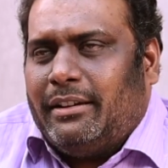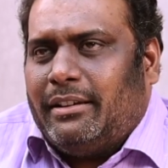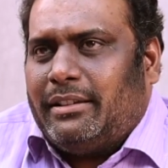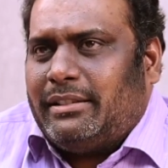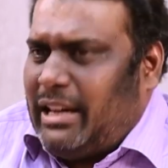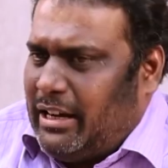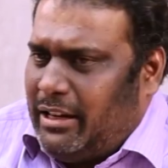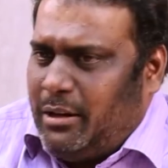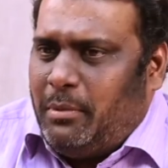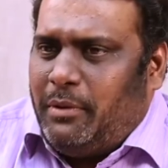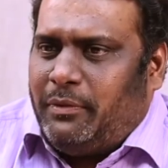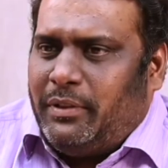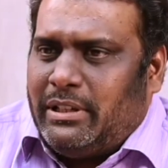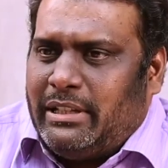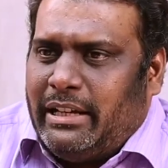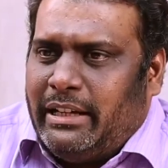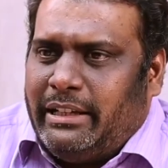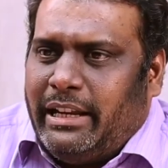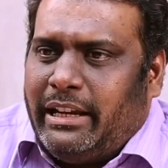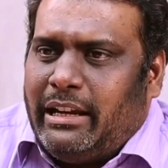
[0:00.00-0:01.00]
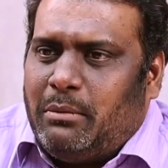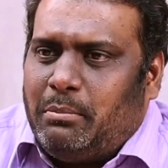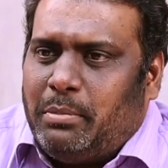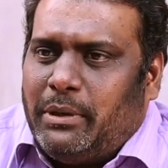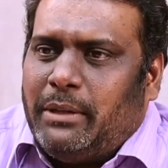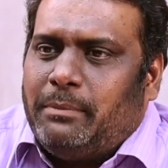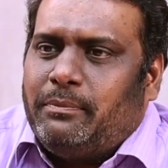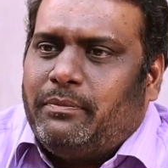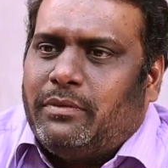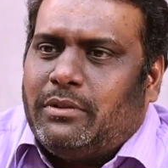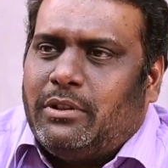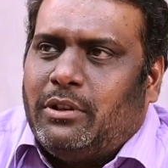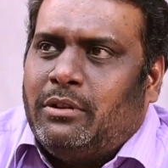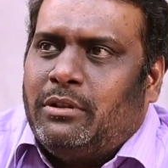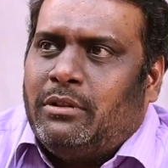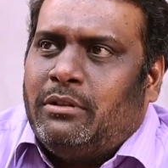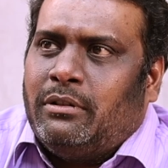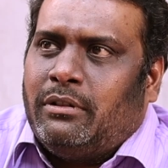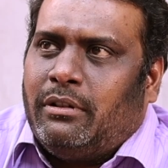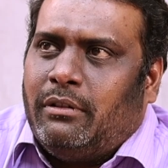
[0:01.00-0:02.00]
Started my first edtech company,
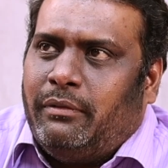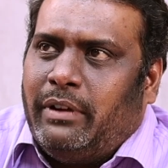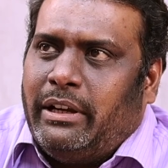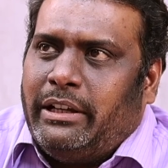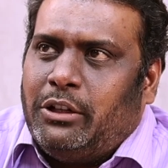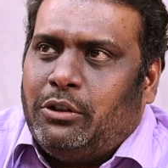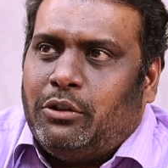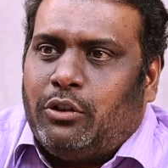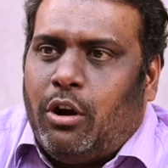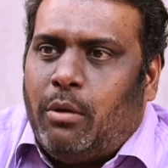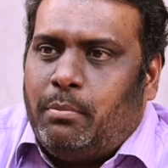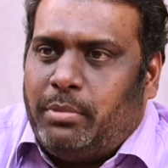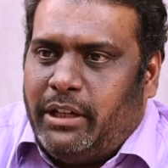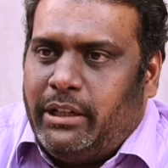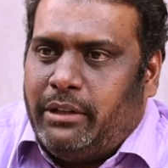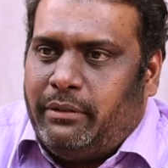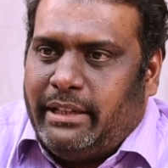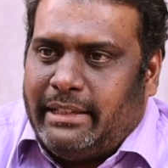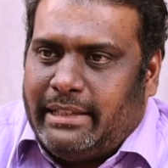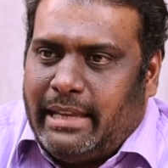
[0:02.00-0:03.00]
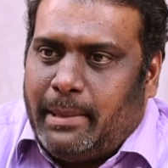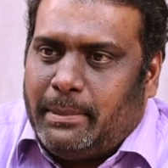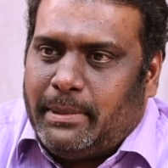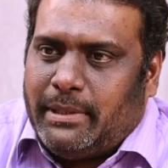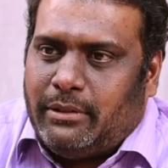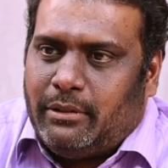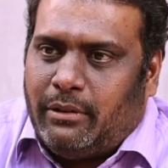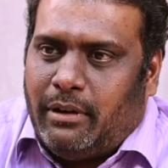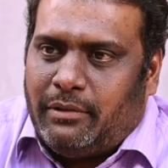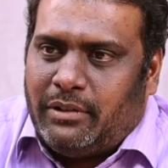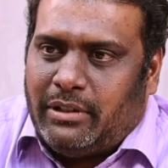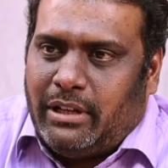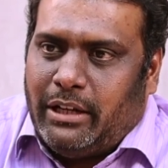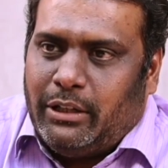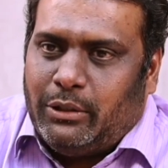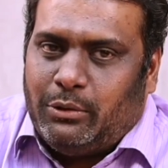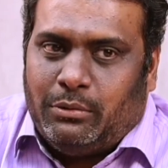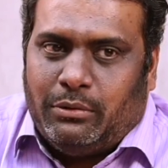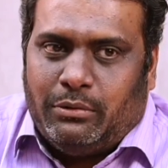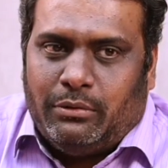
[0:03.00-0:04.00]
so went into competitive exams. So I was
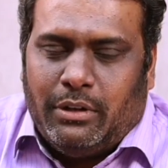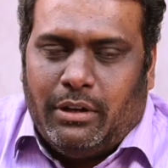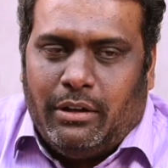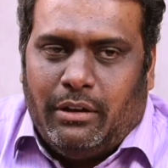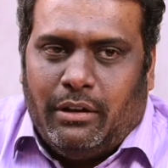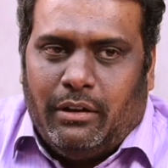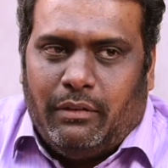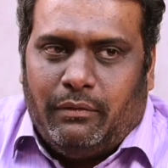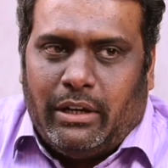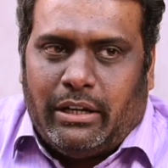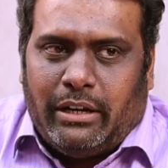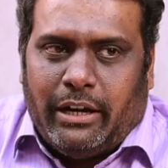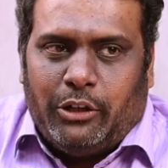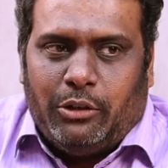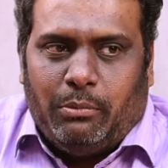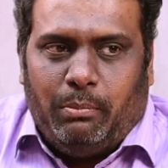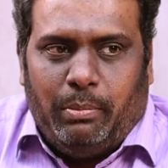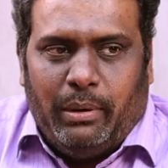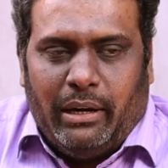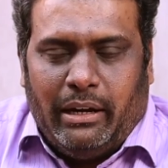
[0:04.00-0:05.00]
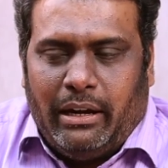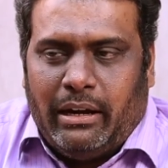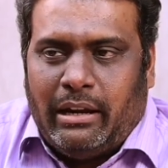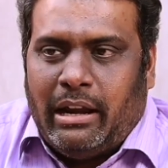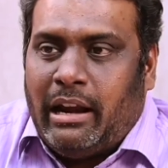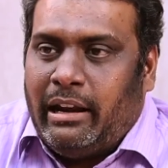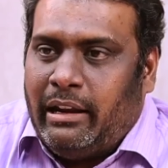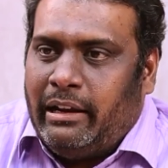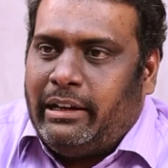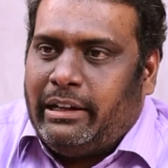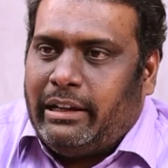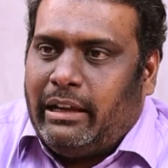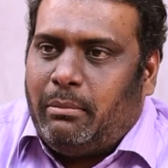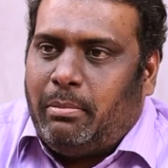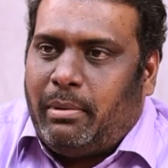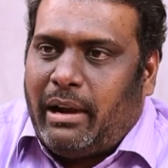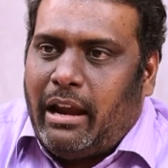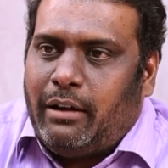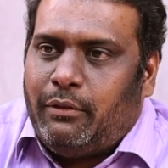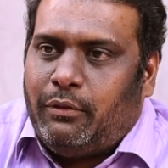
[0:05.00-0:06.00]
we're trying to build an analytical
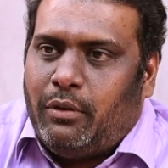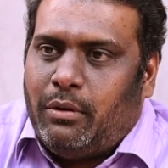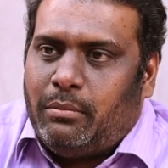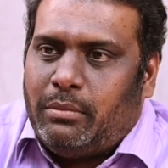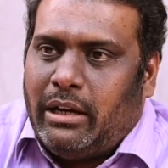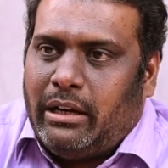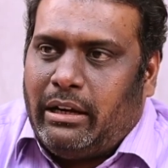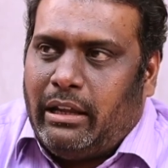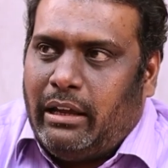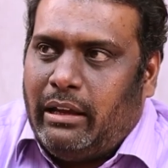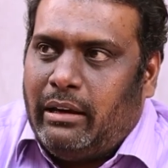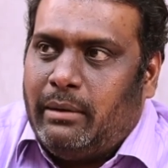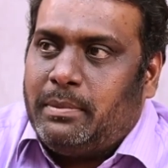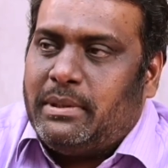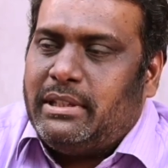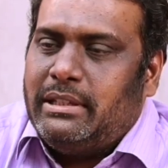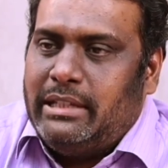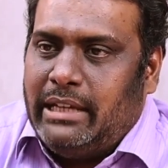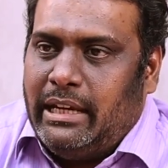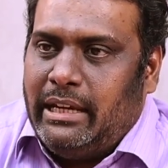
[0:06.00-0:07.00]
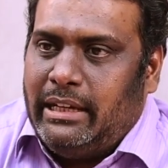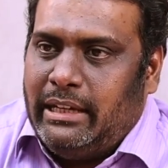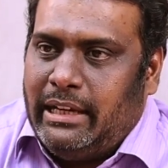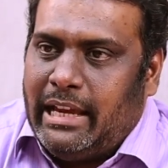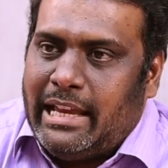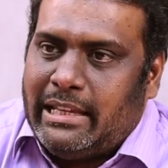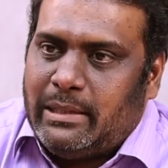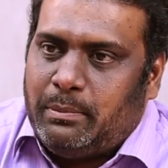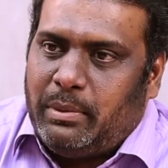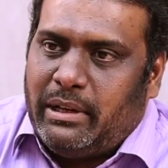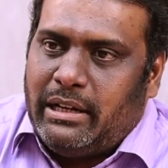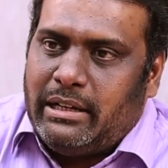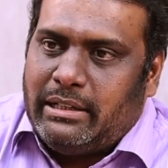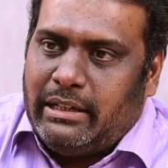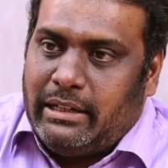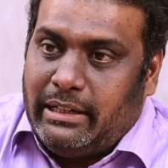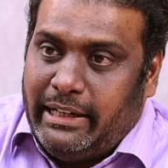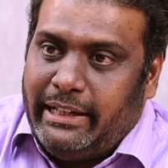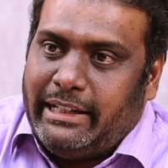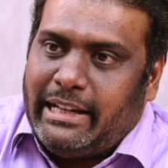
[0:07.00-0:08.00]
platform that helps JEE aspirants
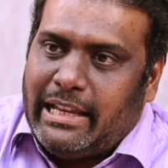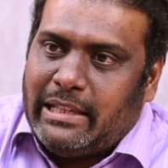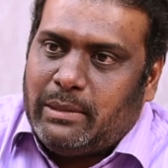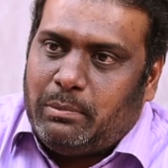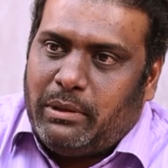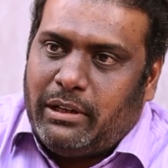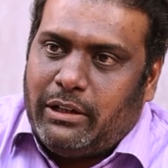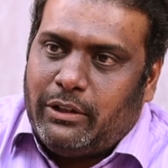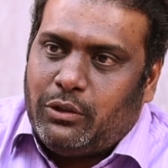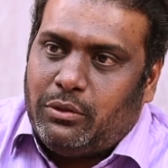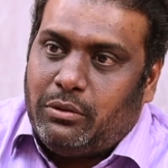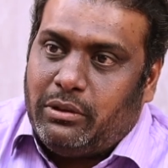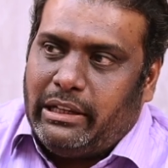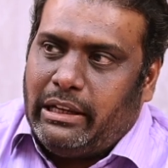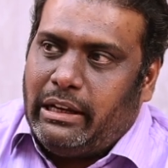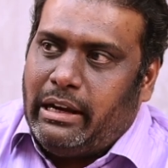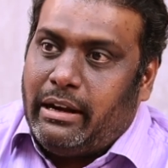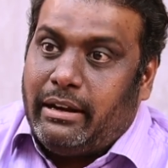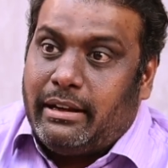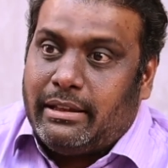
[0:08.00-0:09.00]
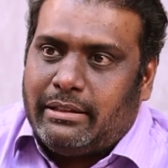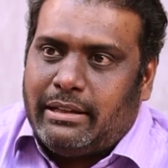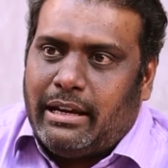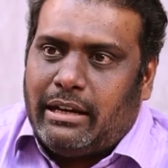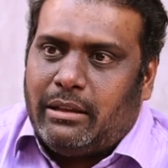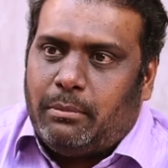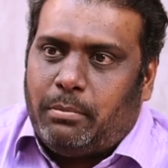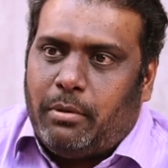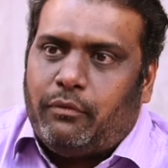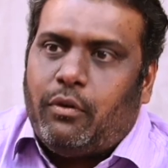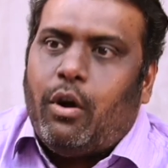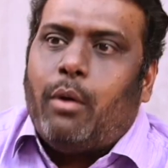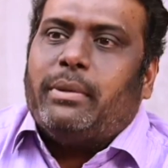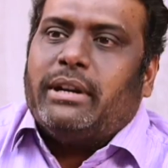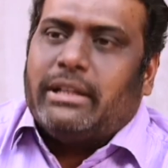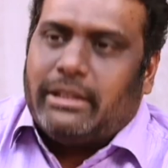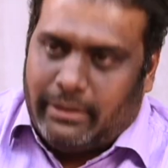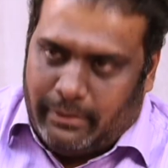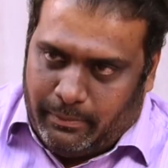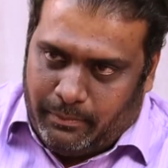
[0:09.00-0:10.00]
and NEET aspirants to really understand the
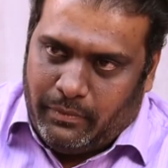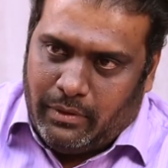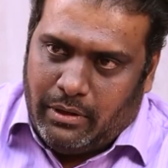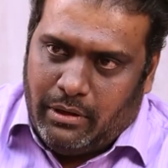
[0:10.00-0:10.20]
performance.